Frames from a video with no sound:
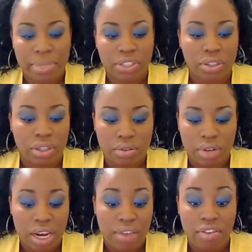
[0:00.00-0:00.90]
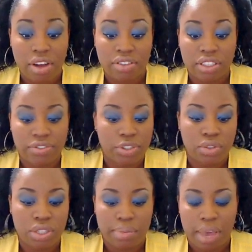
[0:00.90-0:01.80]
But you know, I never actually
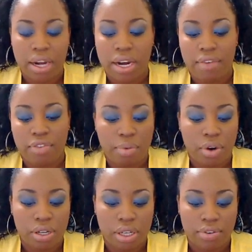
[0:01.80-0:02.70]
used them at an after party.